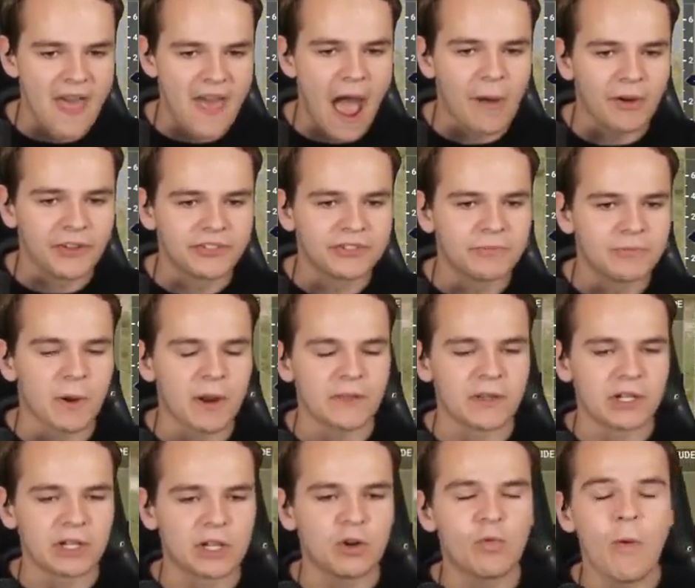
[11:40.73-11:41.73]
That was one
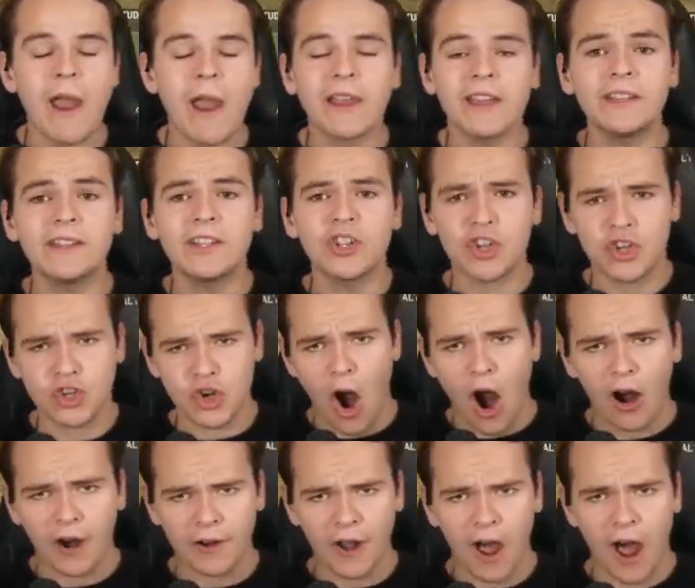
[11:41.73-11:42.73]
of the quickest
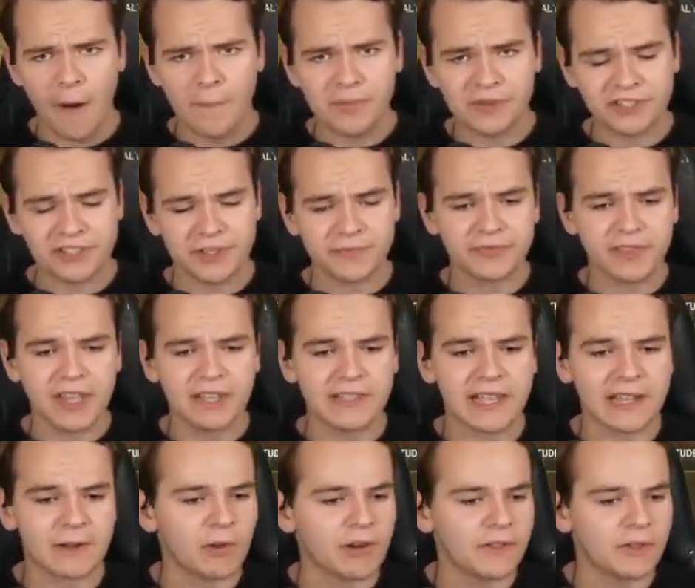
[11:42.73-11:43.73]
startups,
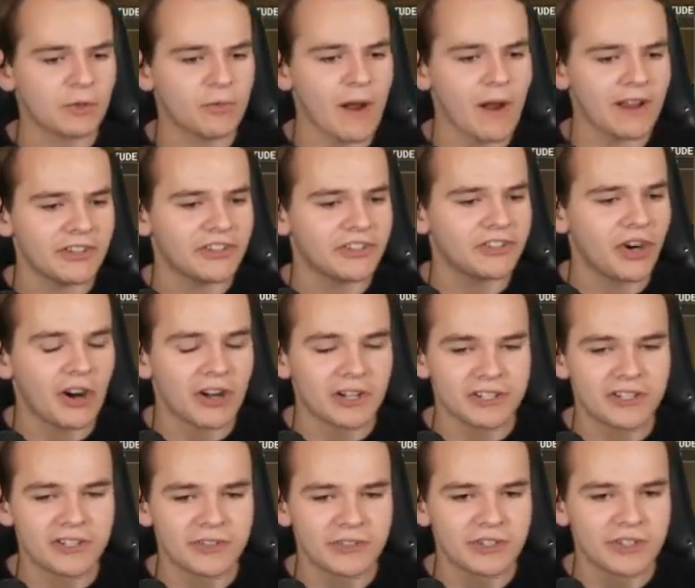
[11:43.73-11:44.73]
like one of the quickest
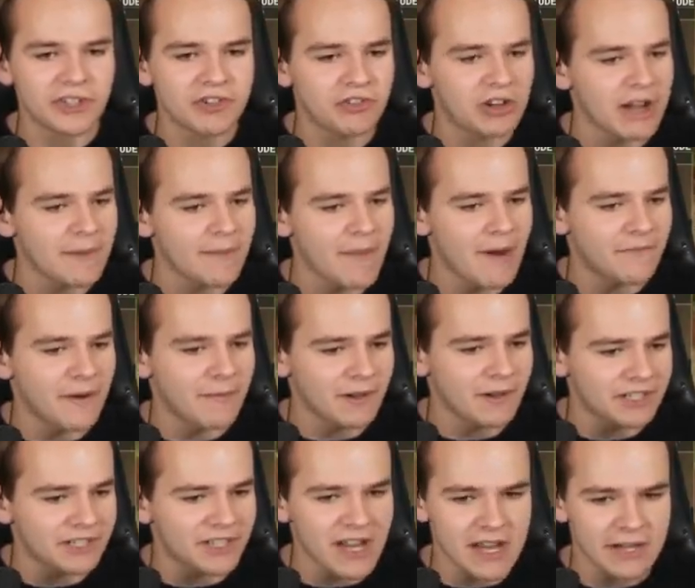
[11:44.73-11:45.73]
starts into a stream I've
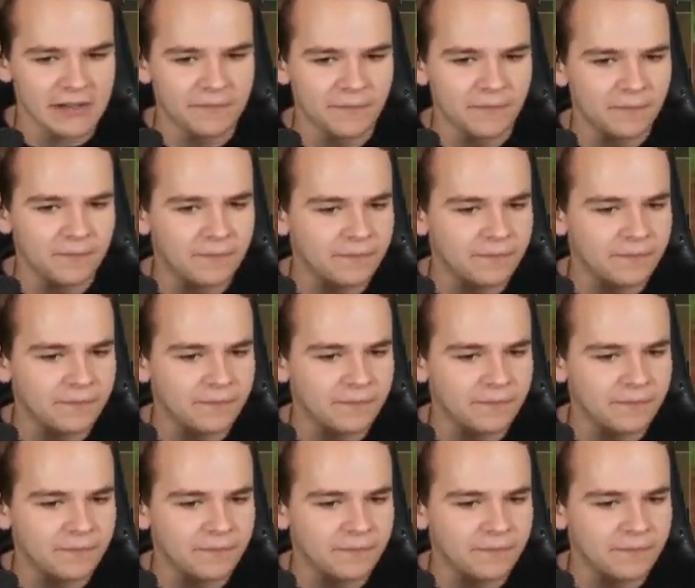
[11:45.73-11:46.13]
ever seen.